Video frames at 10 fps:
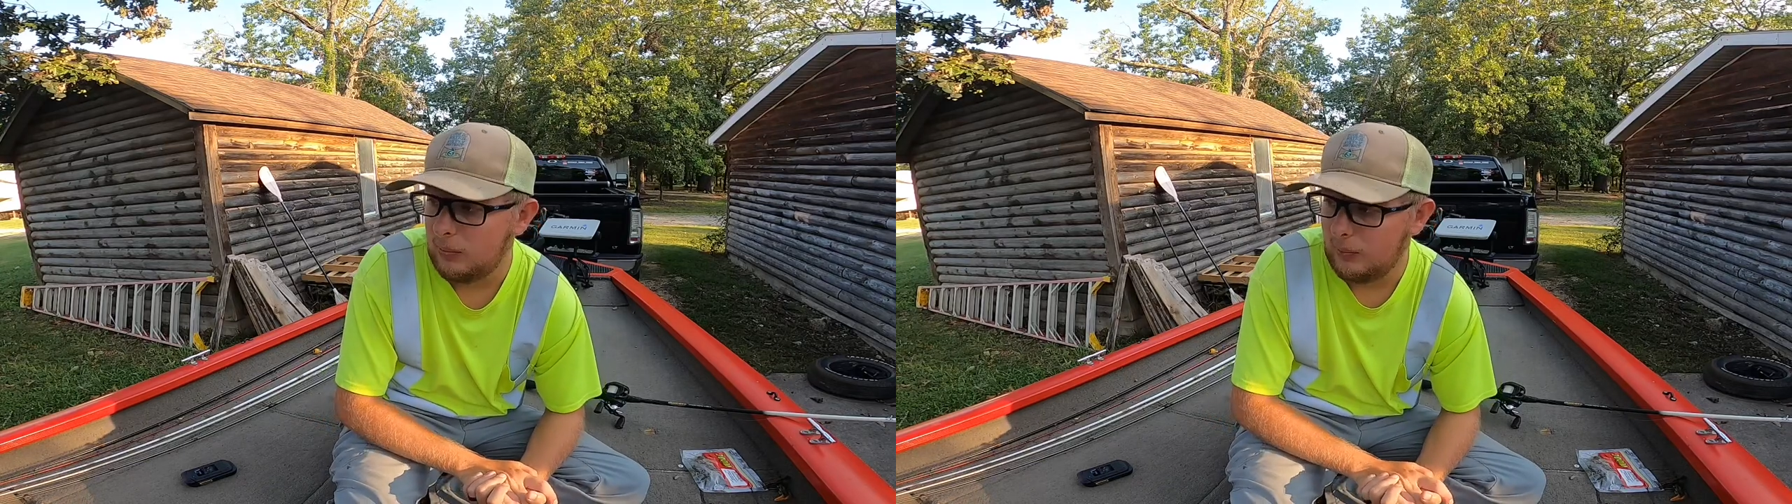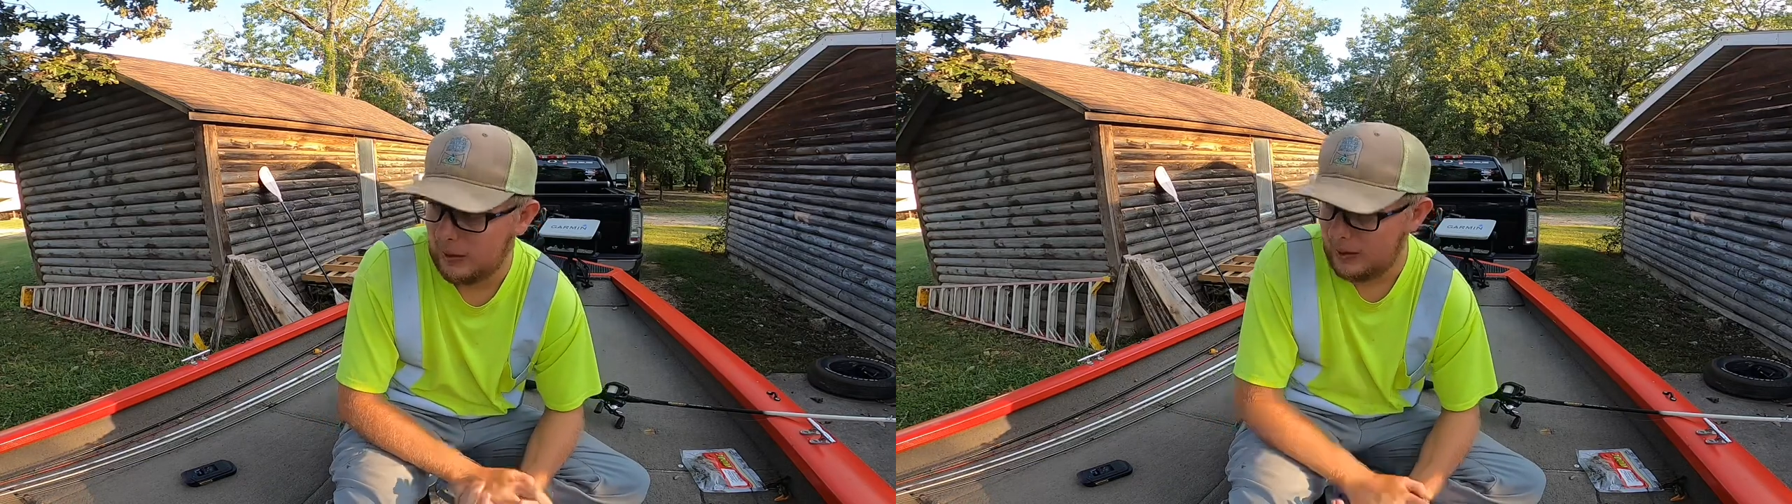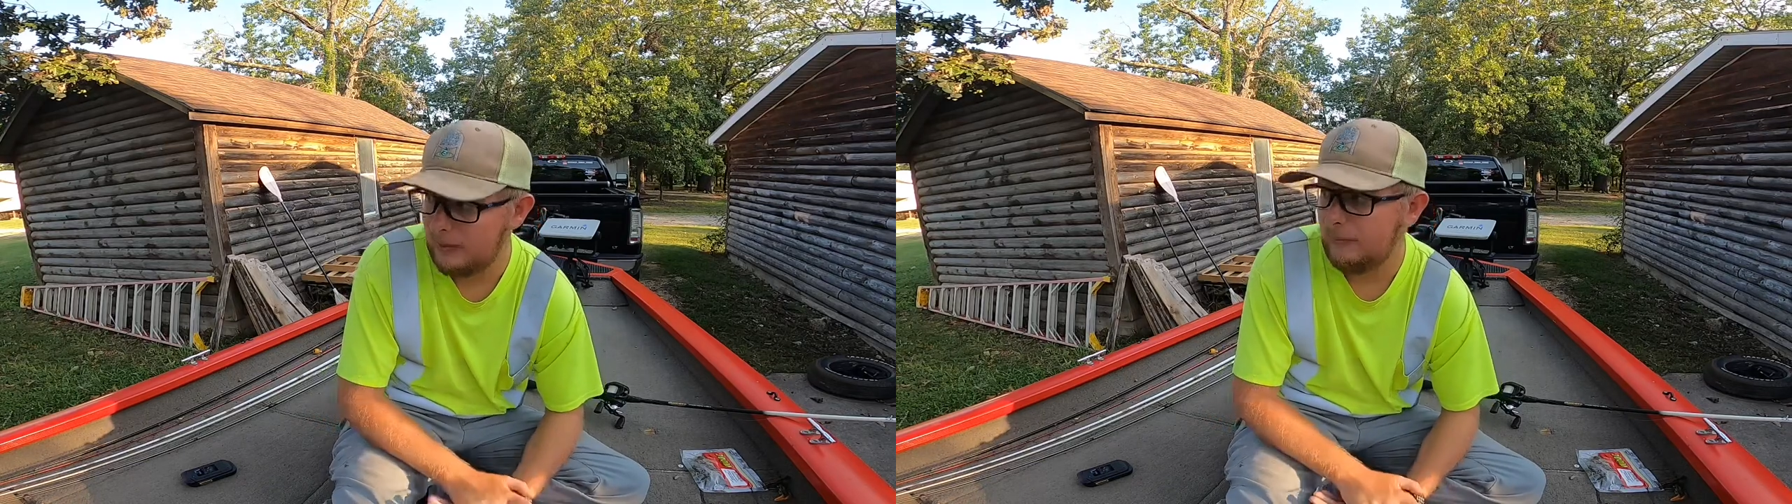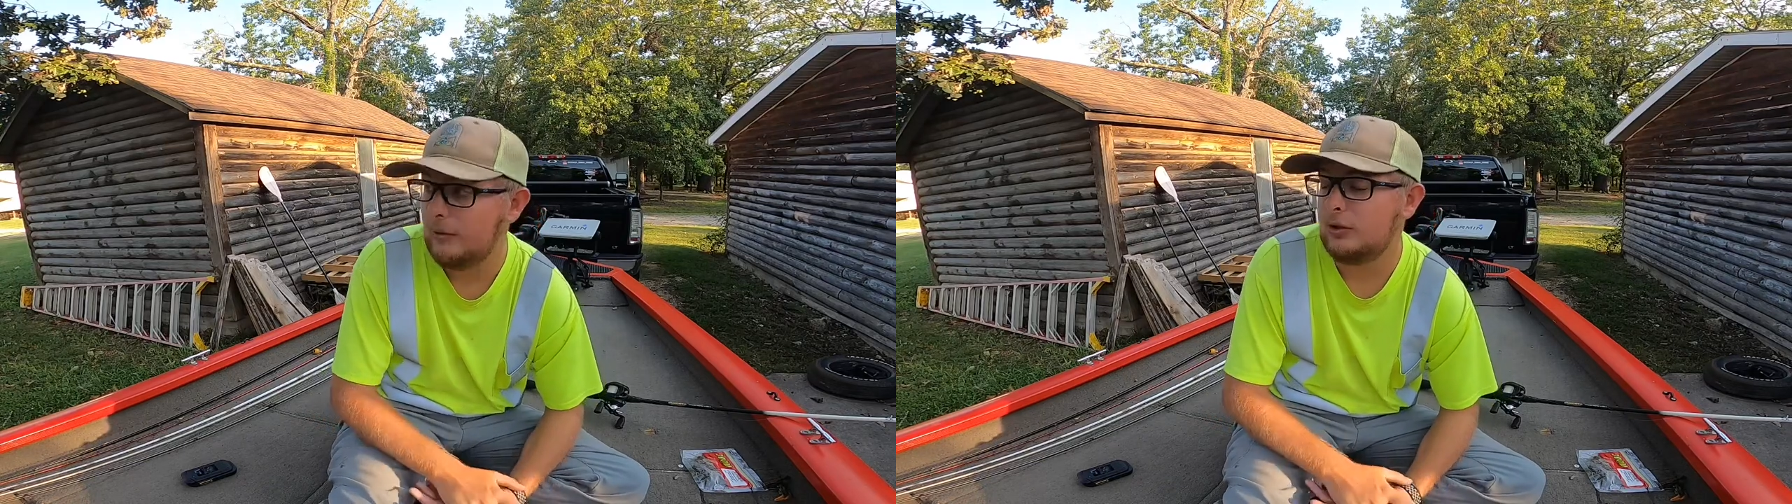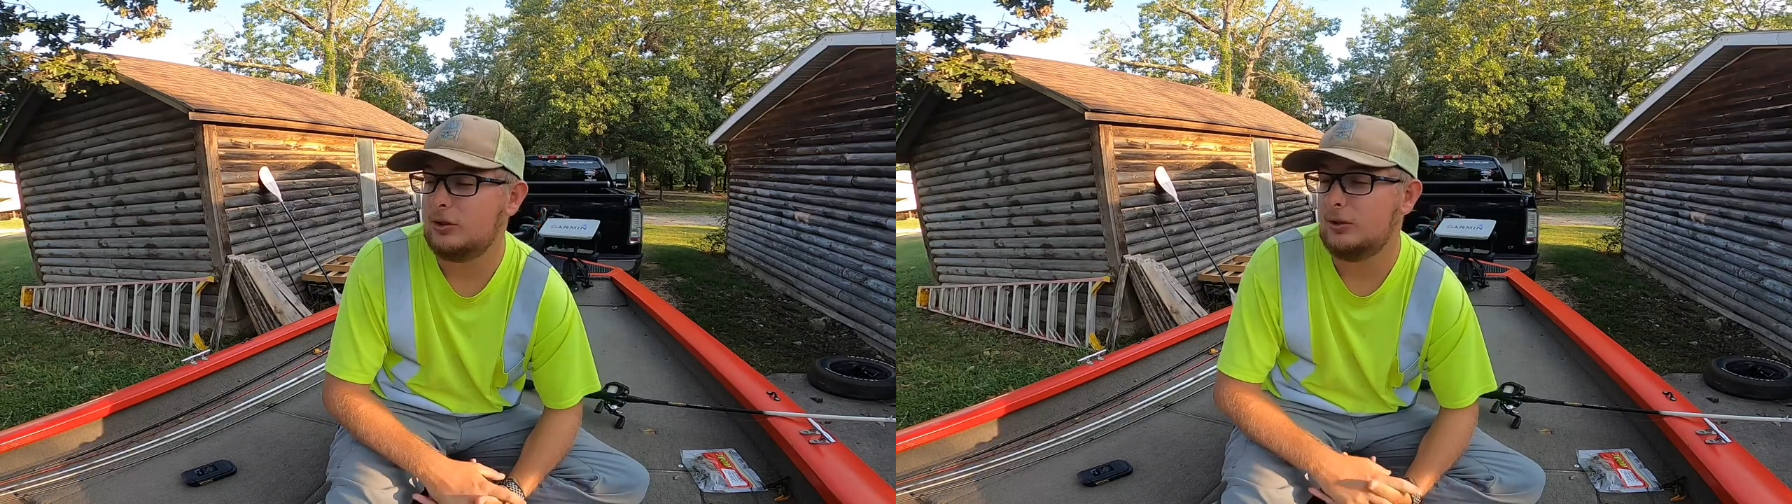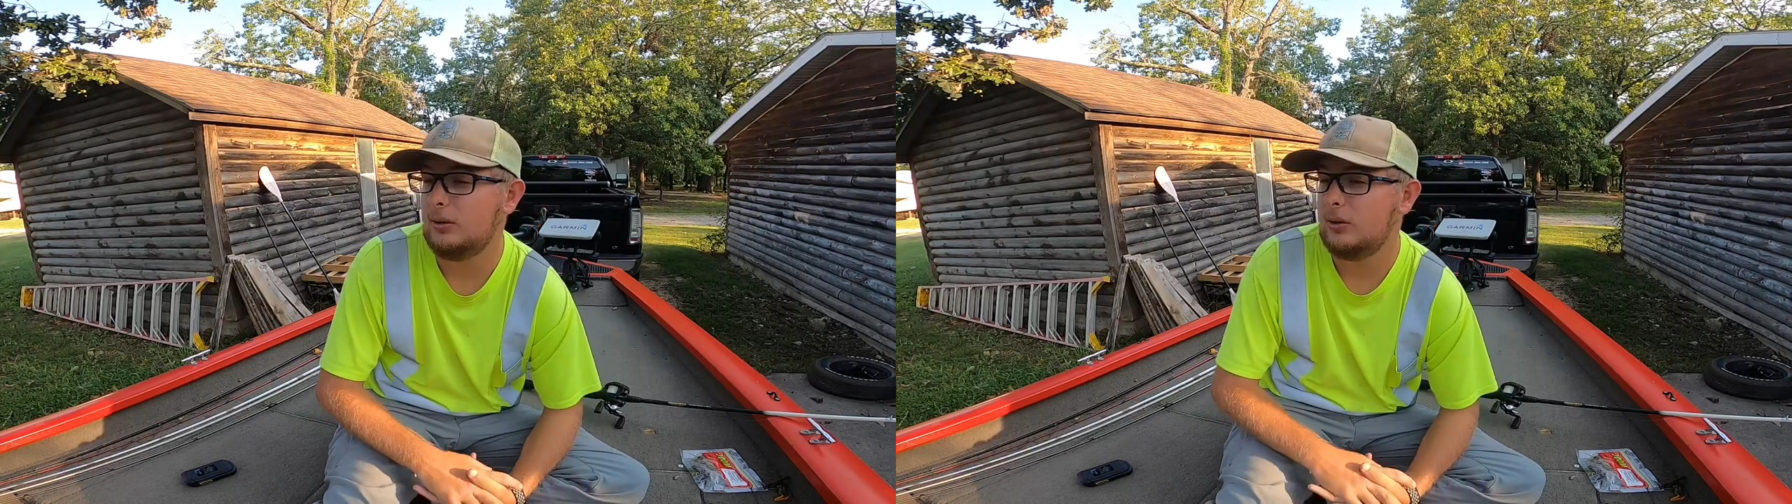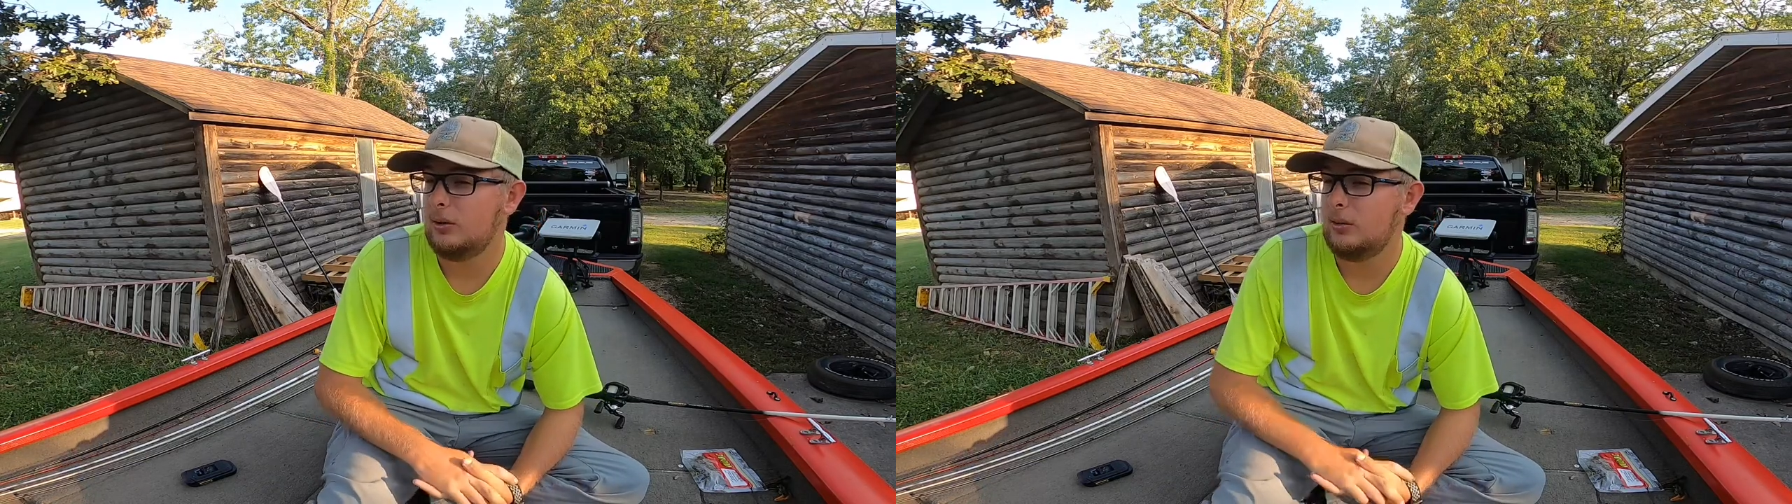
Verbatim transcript: when I am fishing